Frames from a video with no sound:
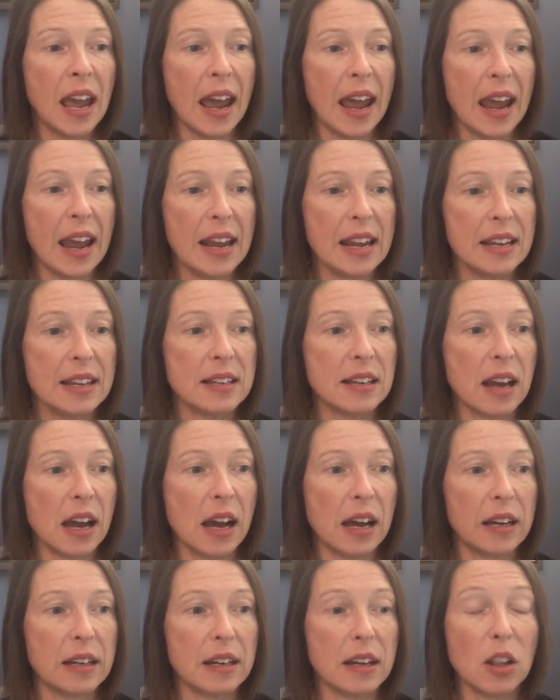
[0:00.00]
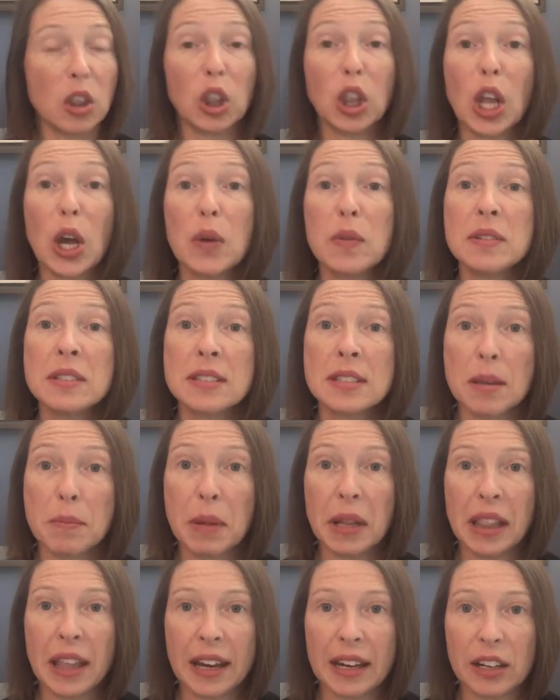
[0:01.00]
a loan
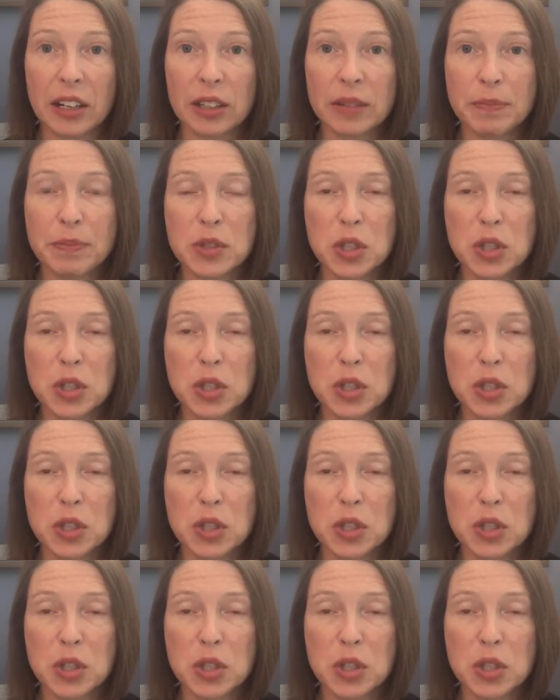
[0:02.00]
simulator.